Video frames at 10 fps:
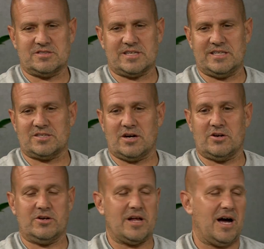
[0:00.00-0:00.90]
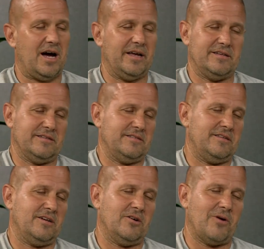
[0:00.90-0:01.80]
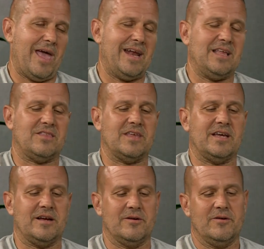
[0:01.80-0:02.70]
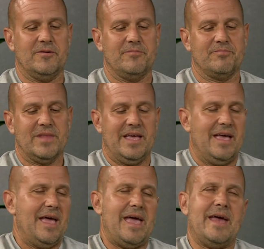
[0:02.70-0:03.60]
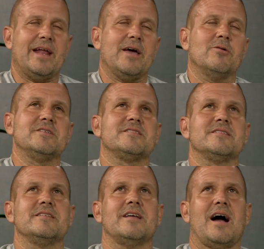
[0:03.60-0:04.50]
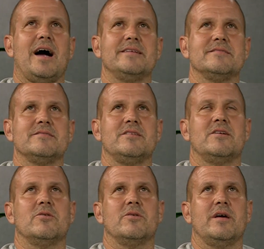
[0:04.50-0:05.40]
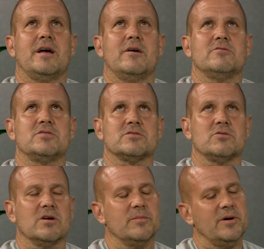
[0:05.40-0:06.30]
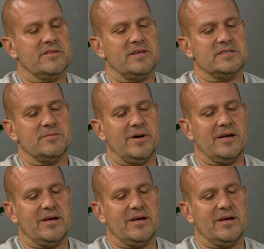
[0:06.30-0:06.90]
sites are good. I you know anything, and I always I, you know, and I always just talk about this in my